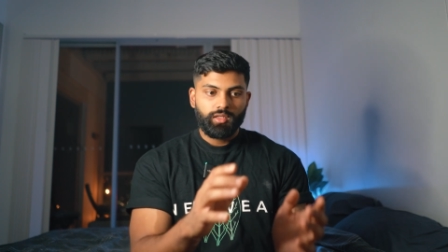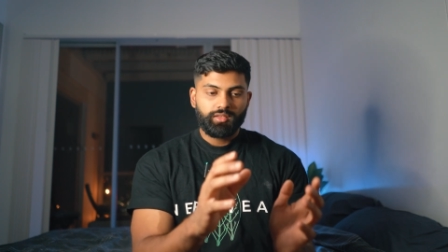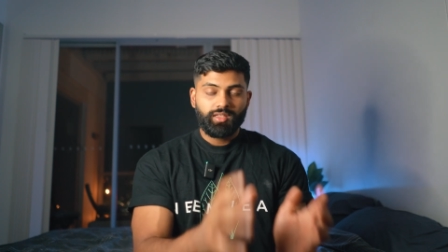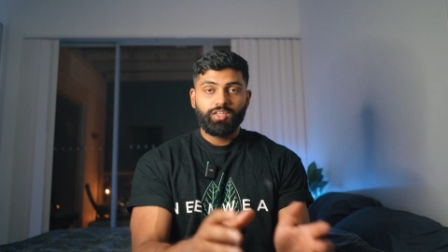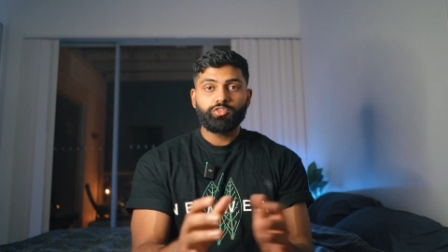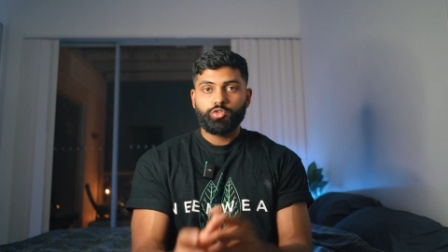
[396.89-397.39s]

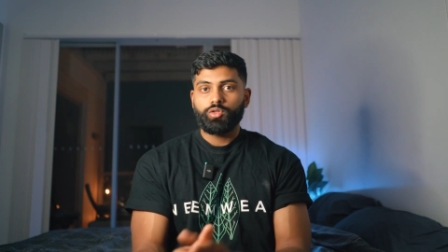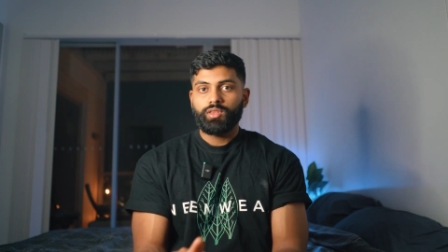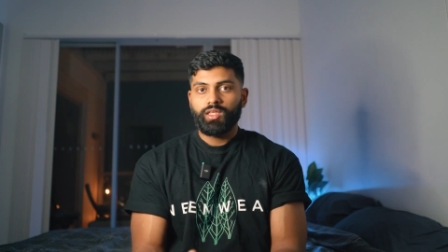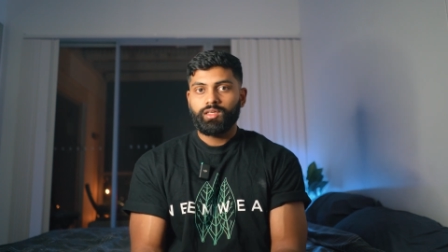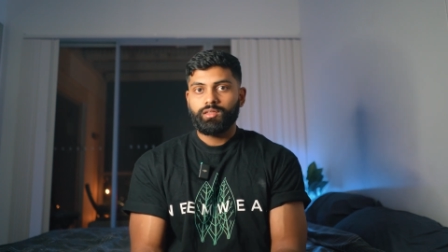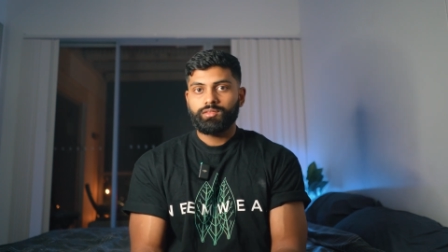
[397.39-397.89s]
these two
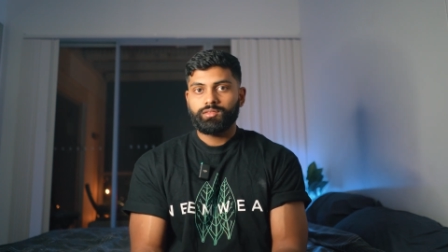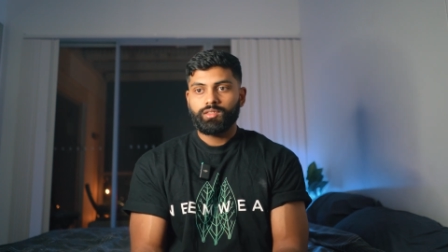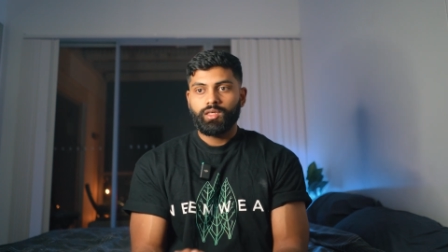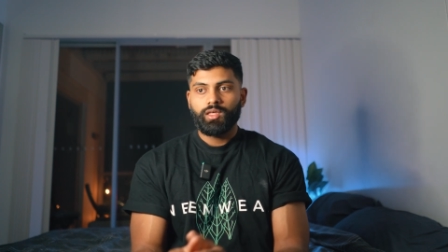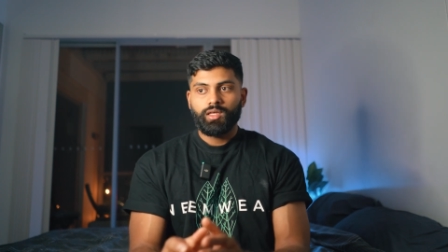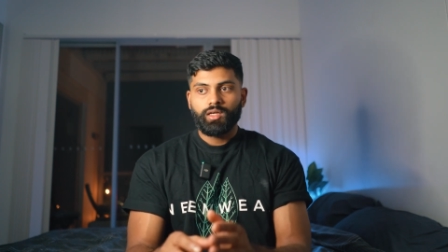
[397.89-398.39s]
things
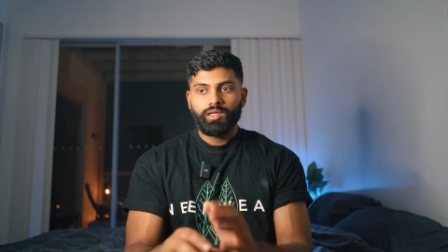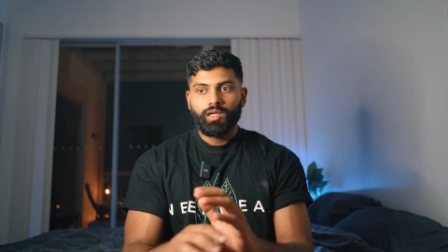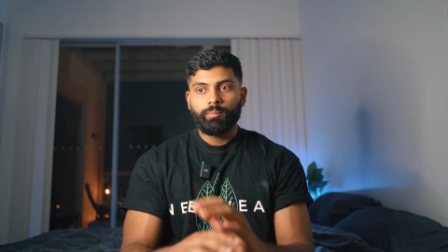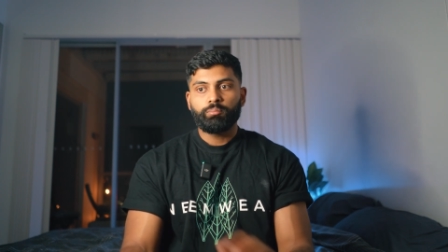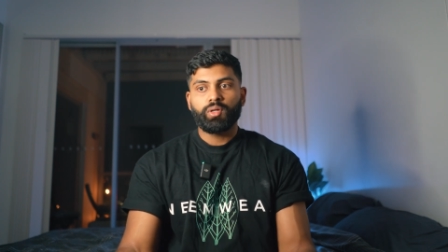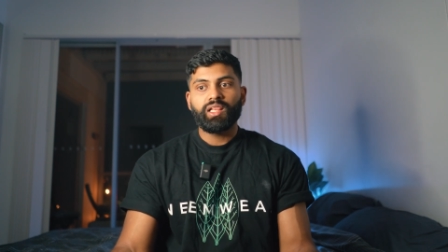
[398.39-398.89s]

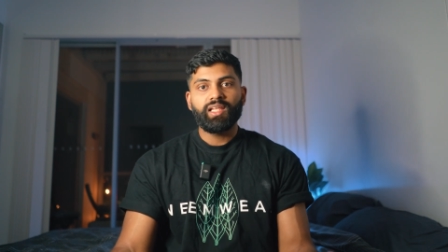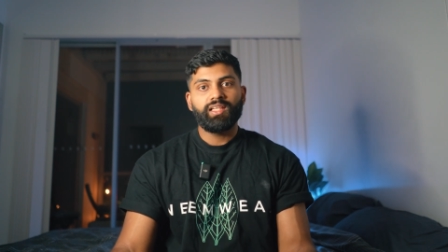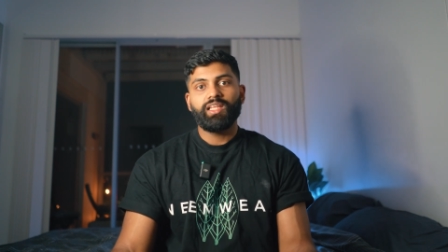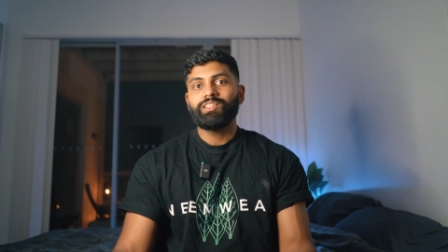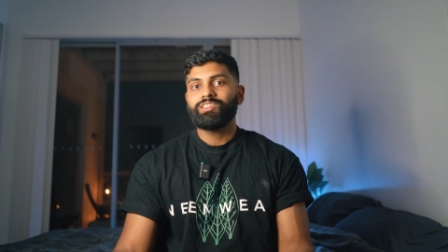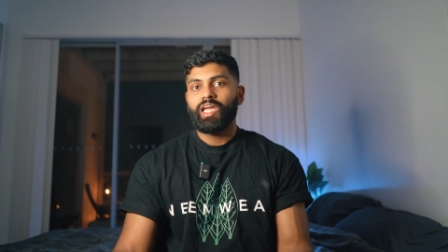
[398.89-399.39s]

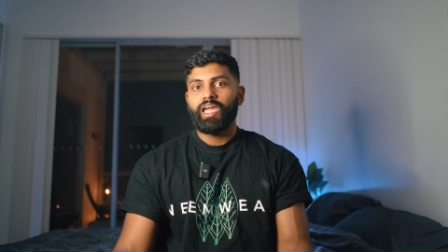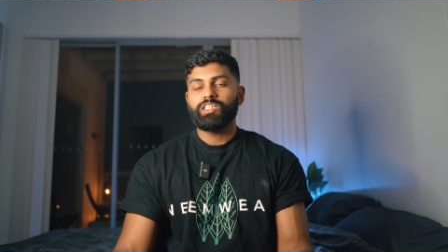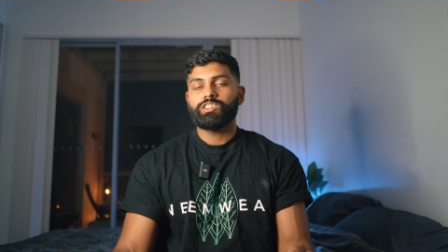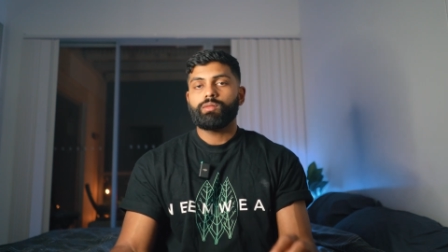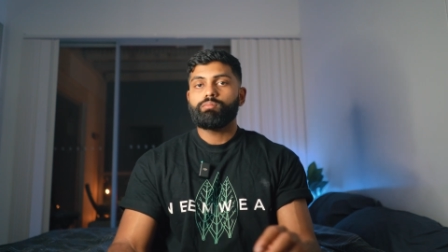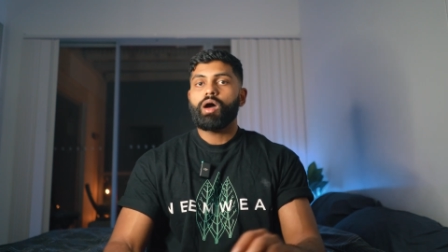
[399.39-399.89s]
completely
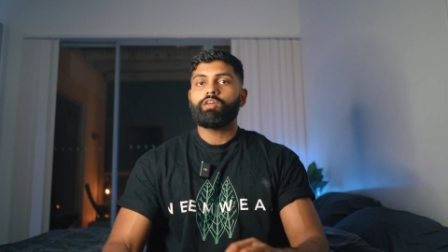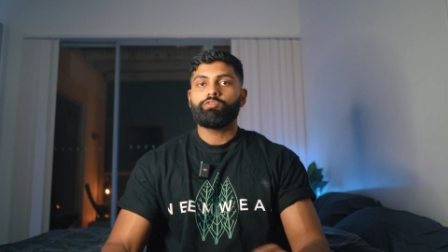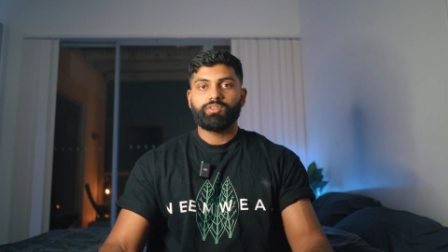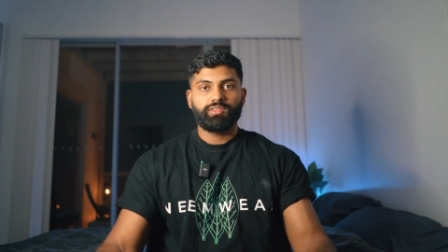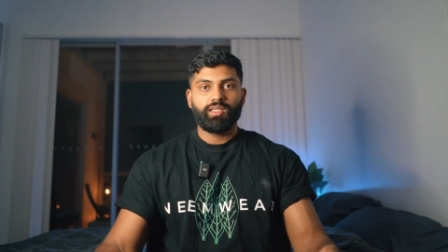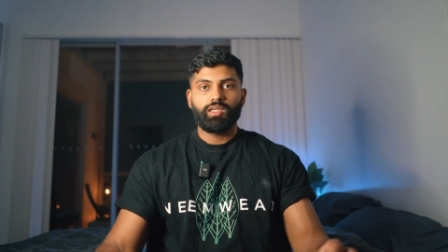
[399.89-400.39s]
changed my
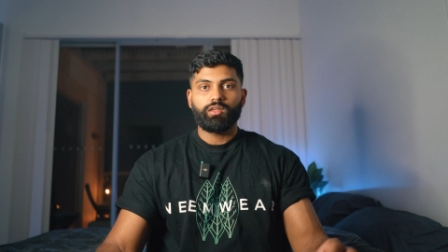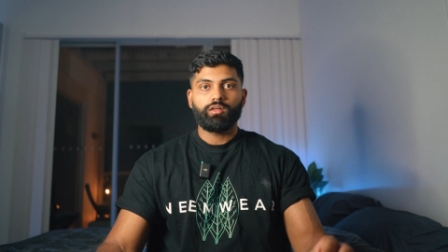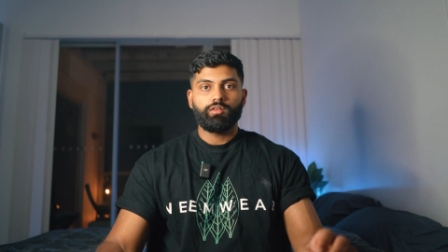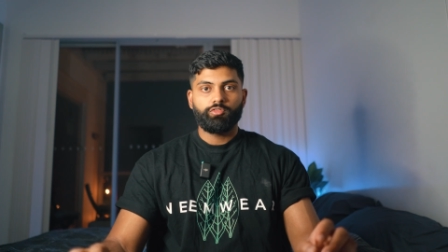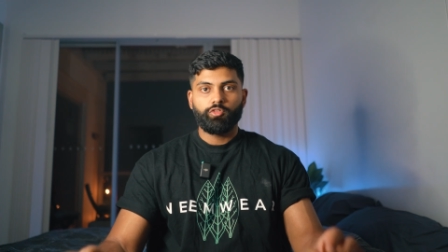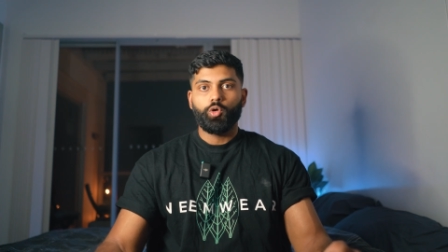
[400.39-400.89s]
physique
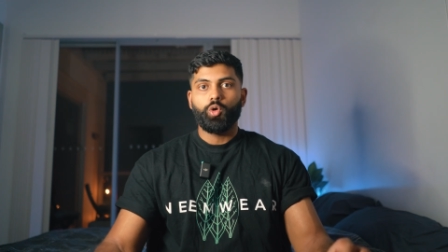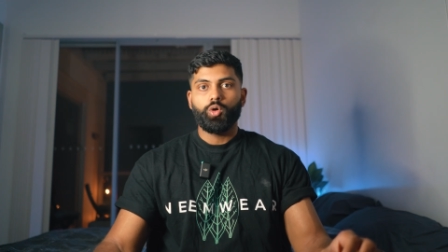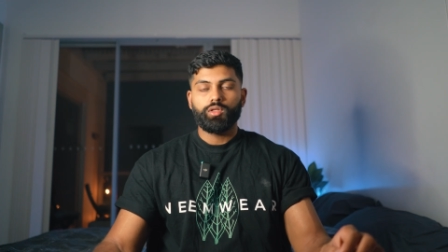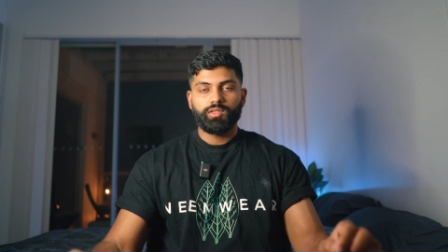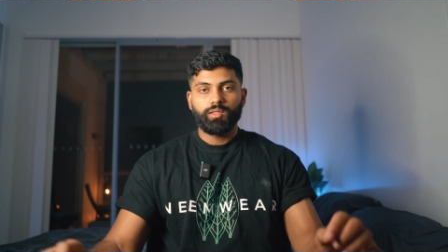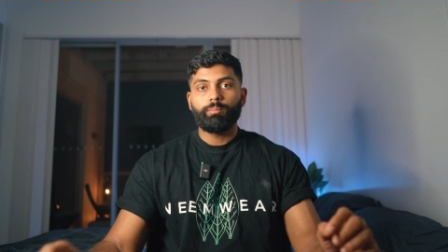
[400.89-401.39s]

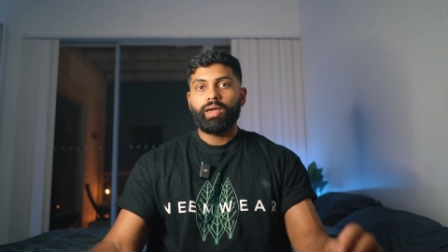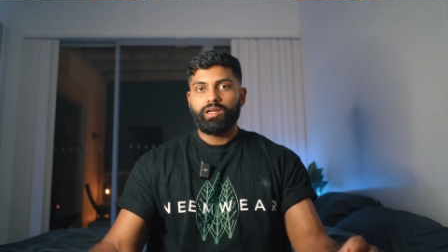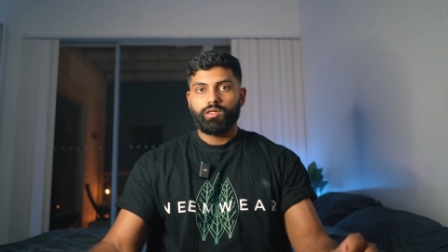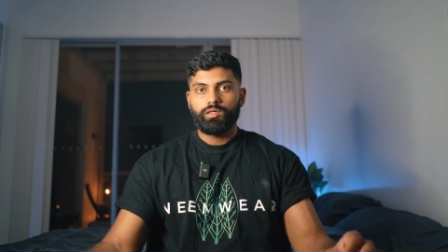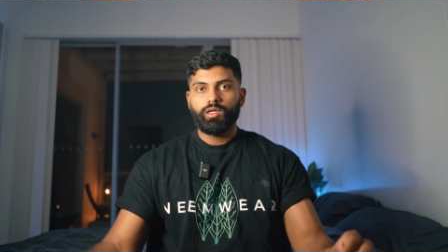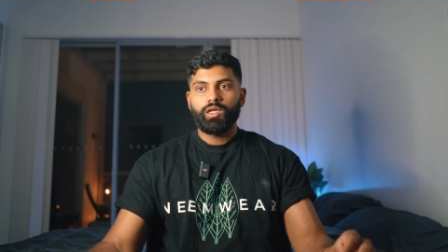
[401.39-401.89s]
for the
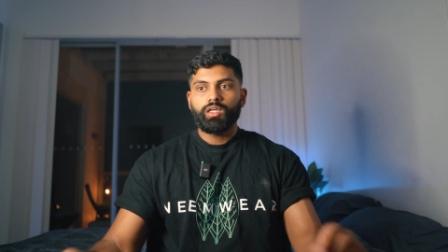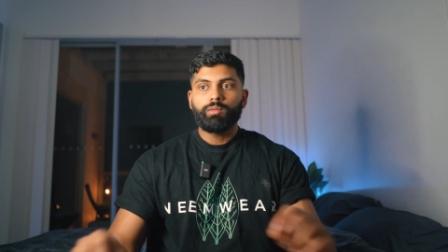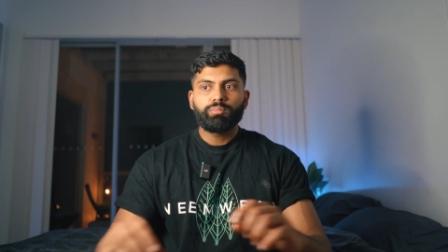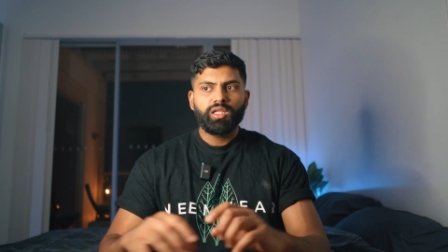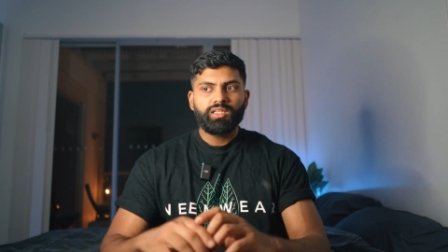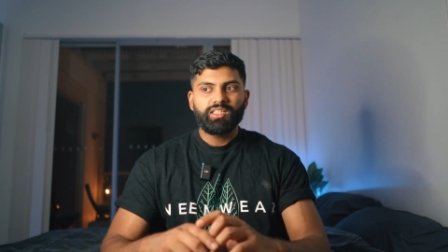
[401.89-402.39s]
better,
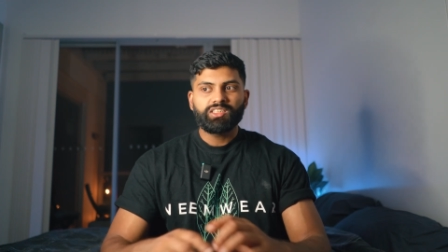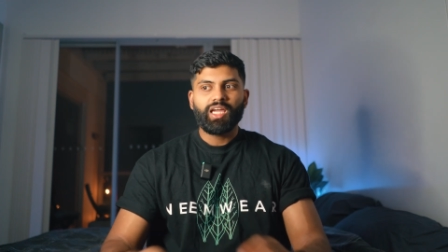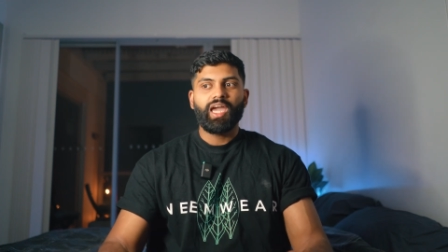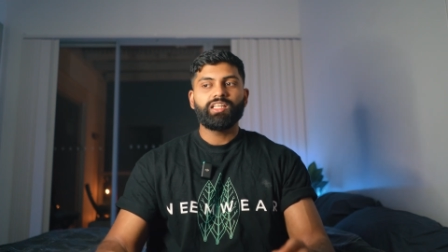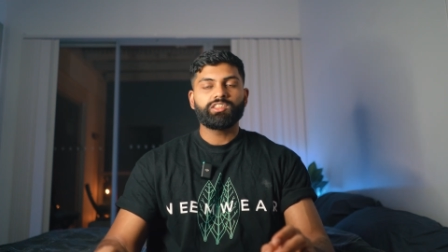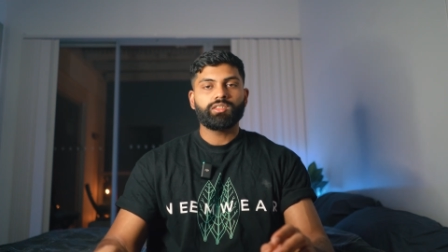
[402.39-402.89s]
completely
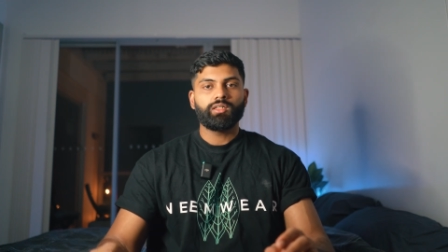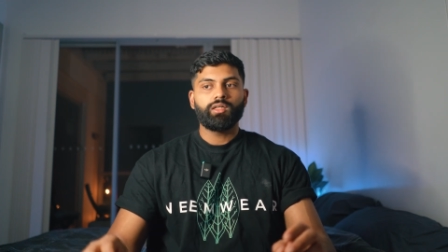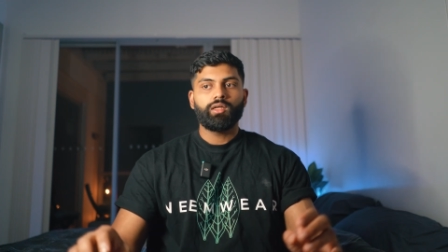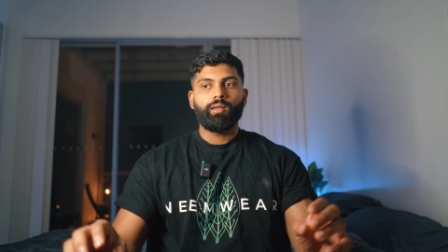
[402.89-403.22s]
changed